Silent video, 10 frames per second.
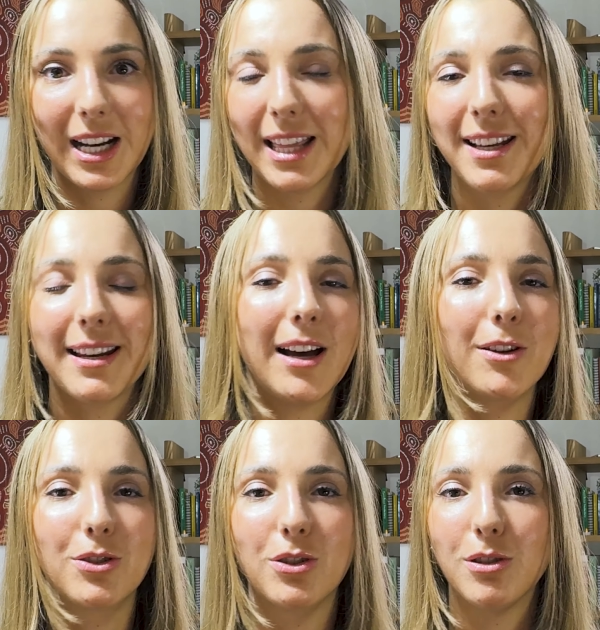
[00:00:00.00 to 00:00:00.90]
that I think
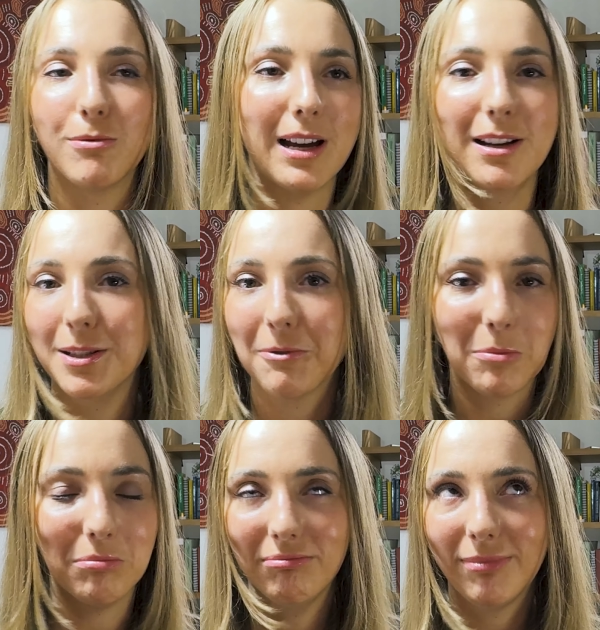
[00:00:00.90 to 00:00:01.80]
now do the rounds
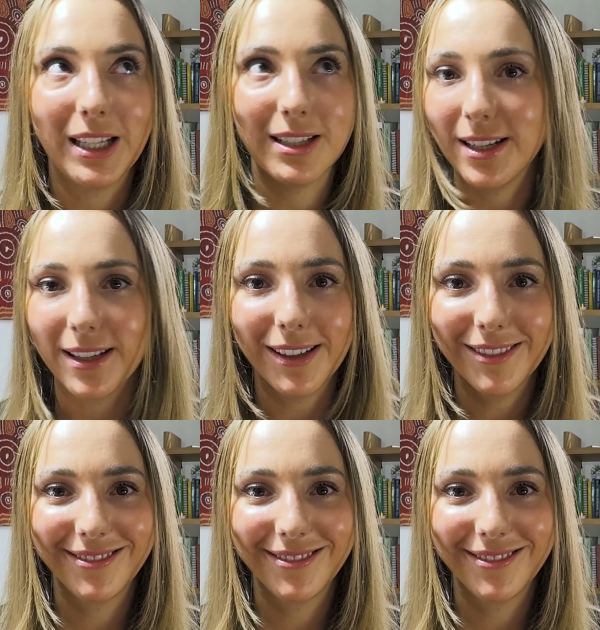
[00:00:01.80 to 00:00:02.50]
from year to year,